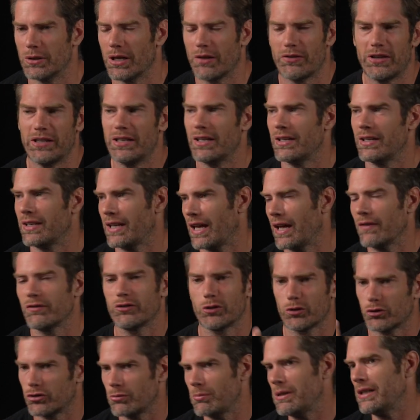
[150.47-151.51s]
Now, they didn't have
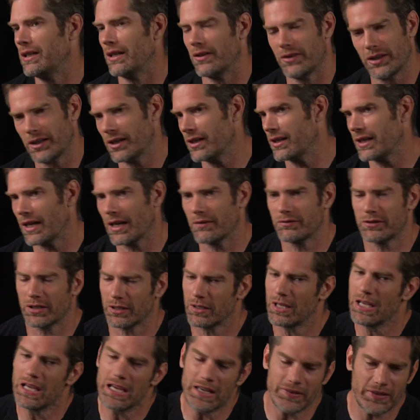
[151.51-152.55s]
social media. They didn't
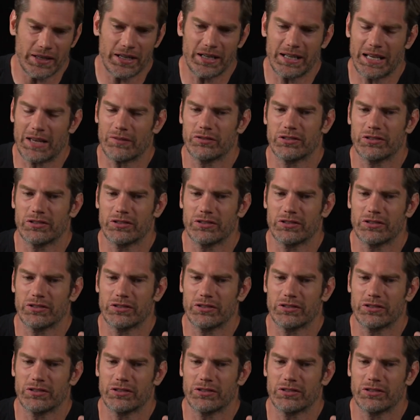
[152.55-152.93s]
have